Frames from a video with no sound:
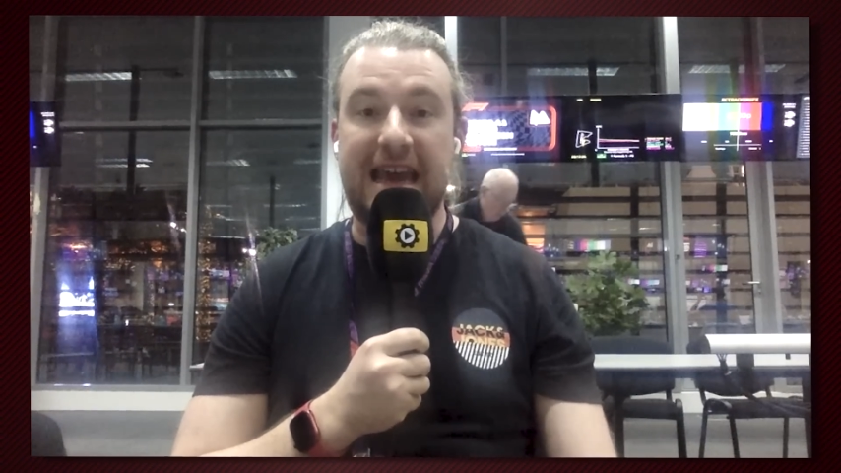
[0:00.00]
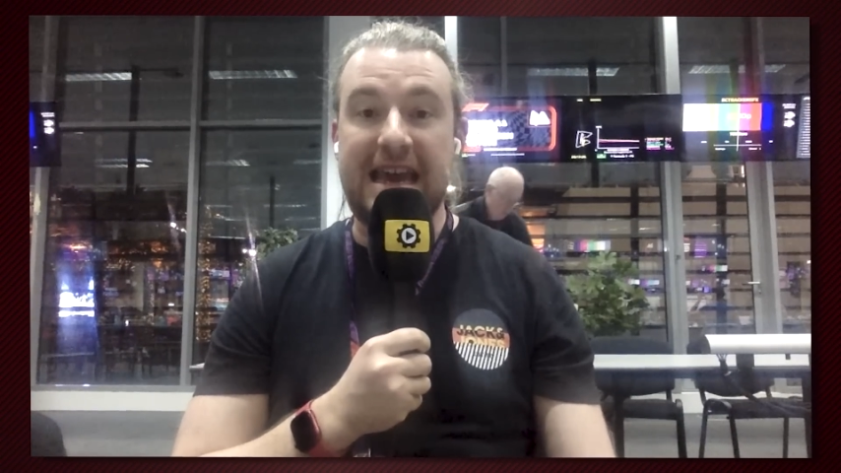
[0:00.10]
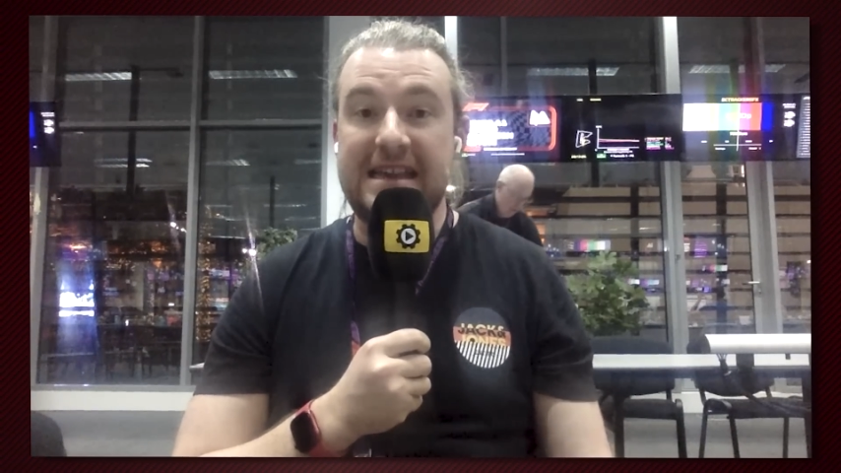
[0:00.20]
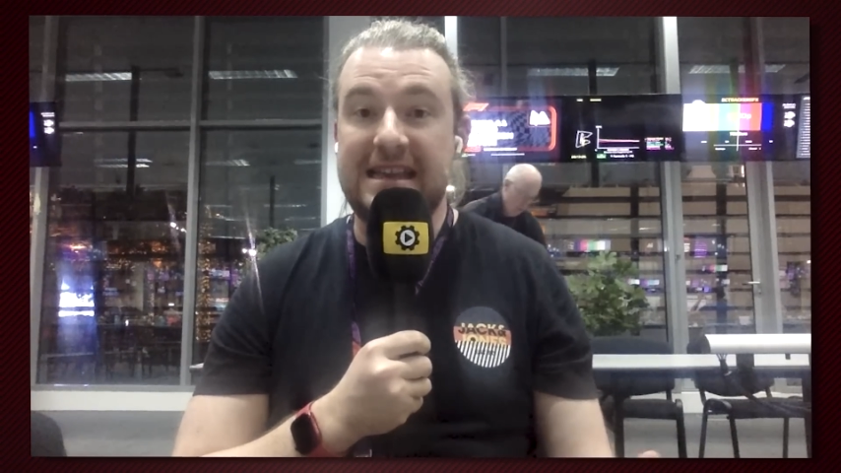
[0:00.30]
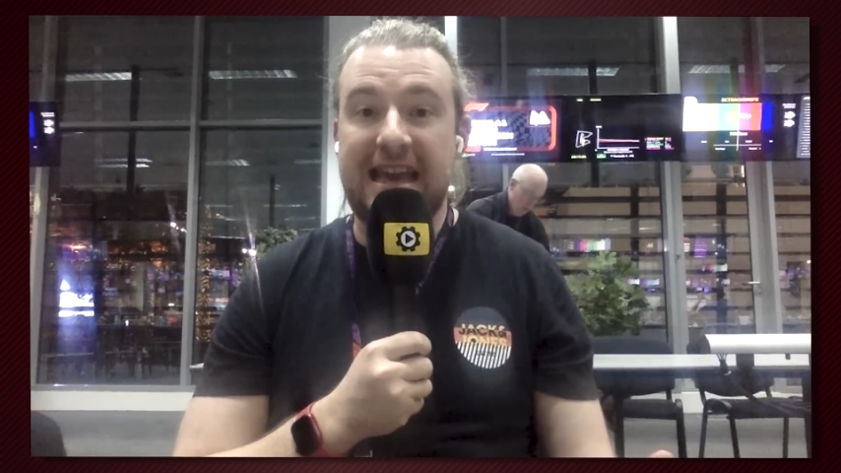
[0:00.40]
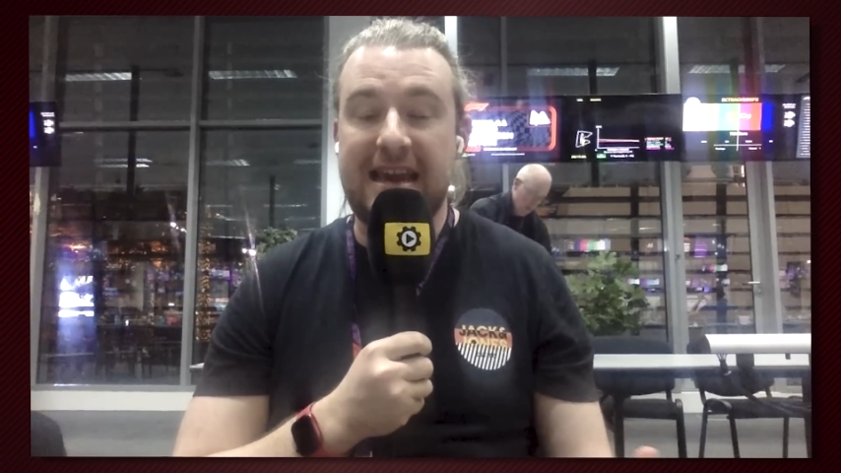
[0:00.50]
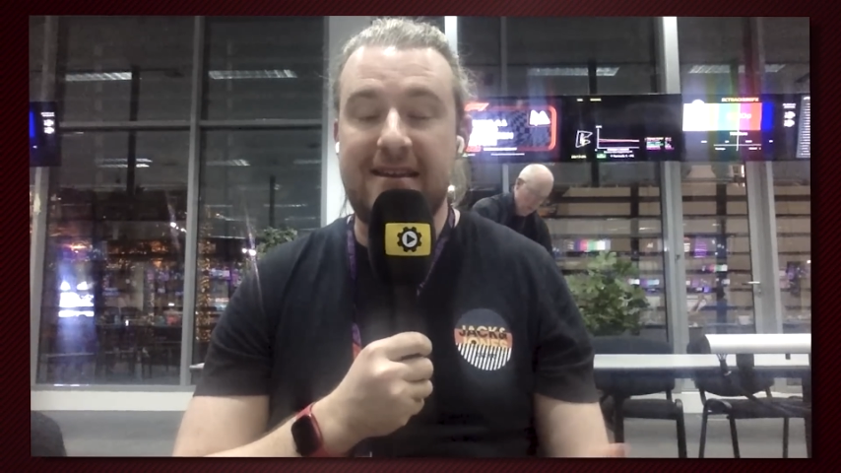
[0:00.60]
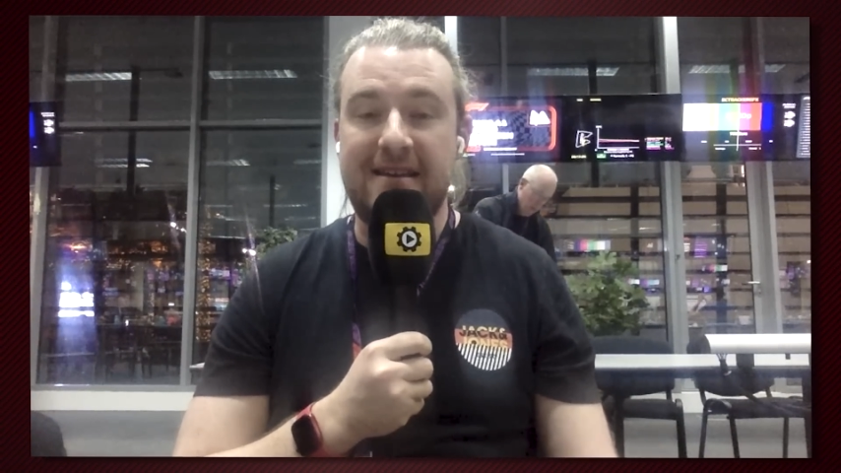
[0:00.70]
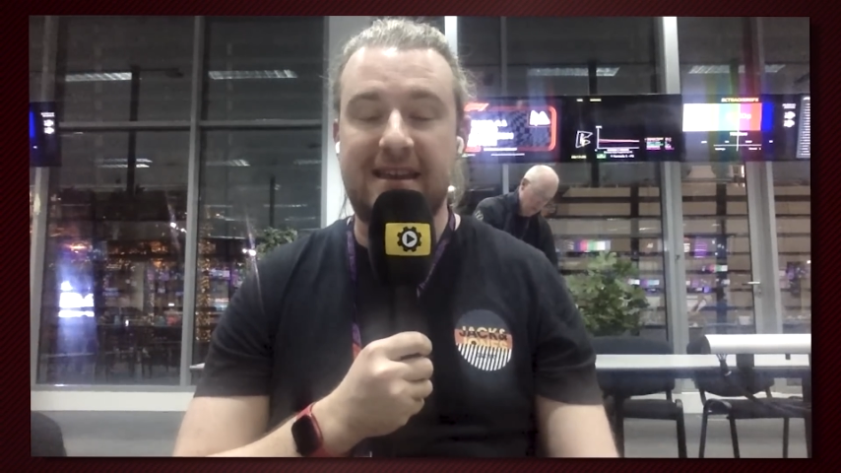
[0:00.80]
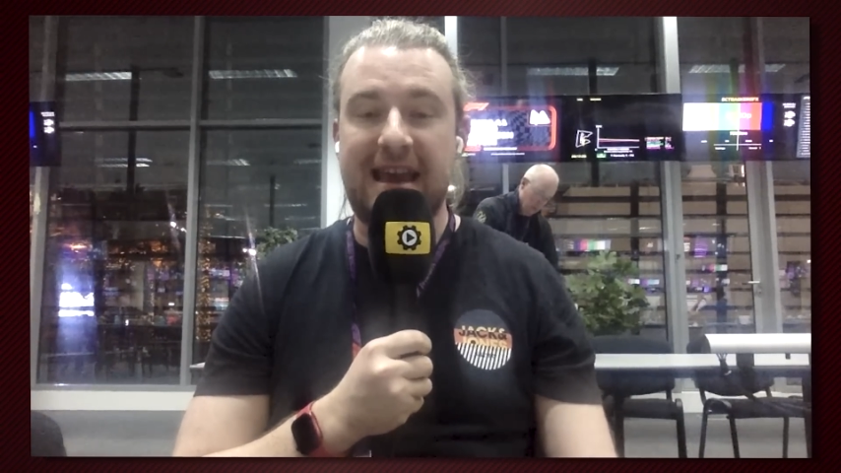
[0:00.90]

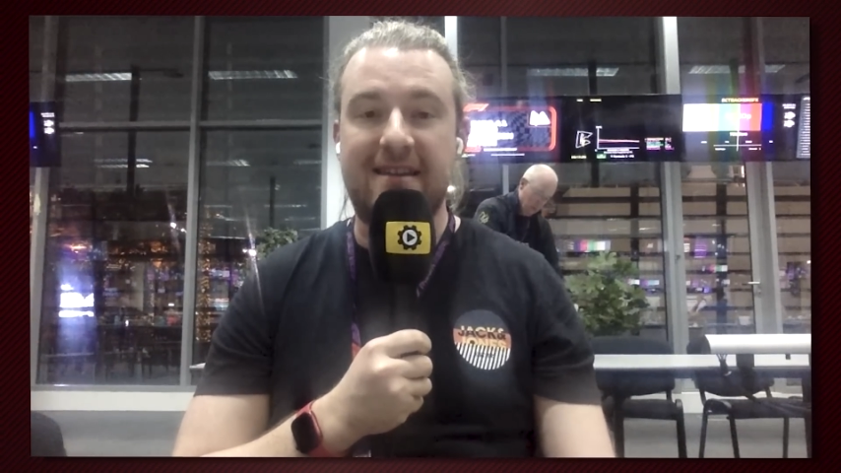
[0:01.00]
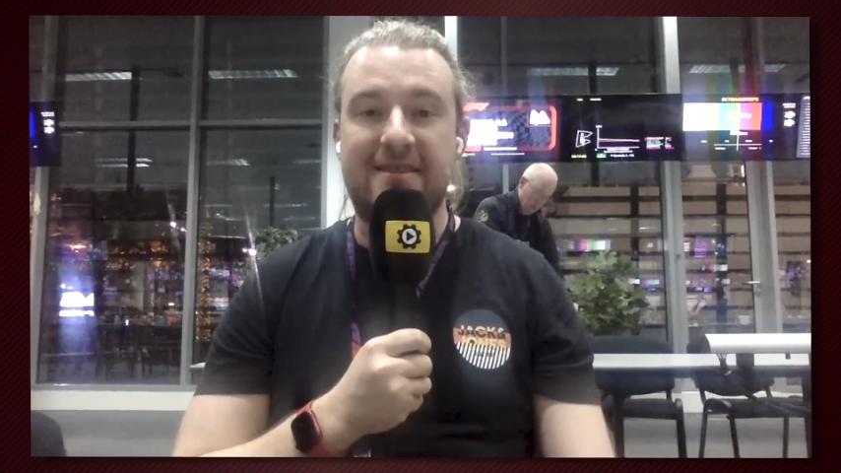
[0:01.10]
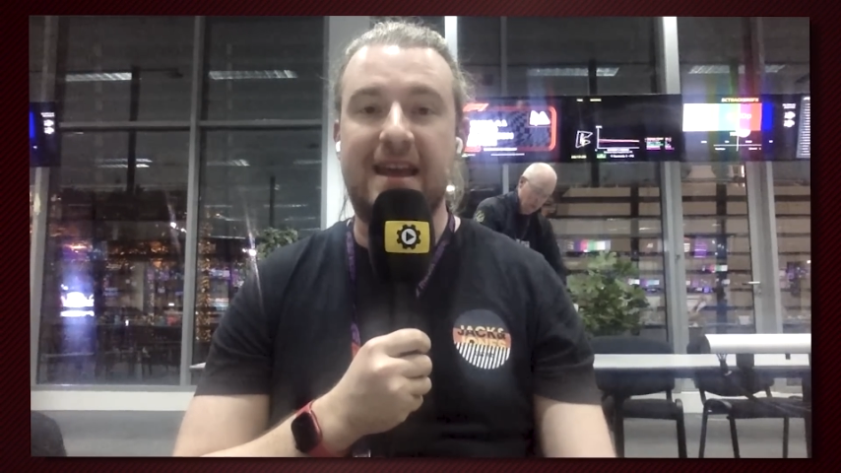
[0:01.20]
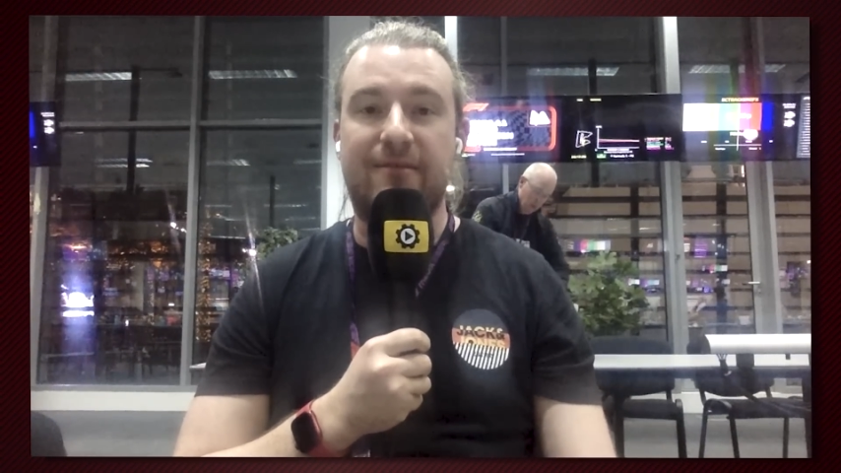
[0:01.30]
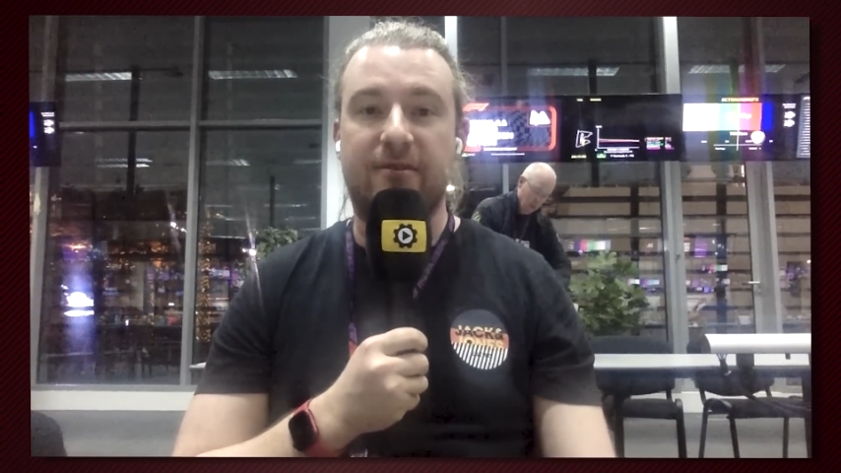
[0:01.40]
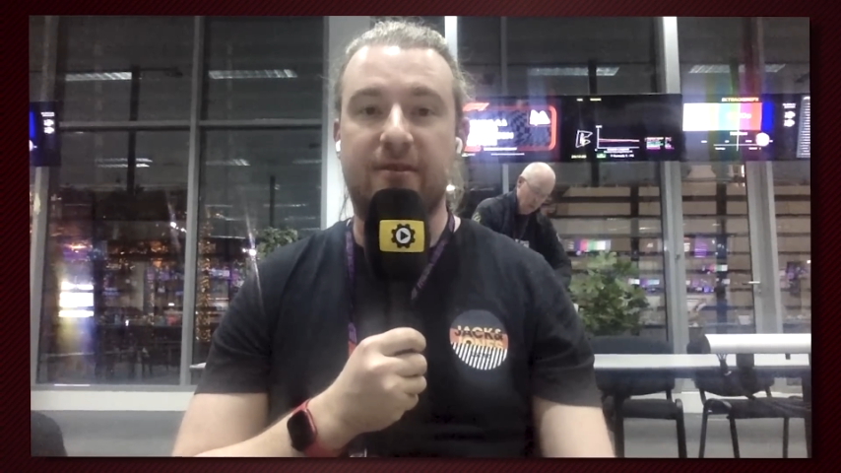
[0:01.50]
key thing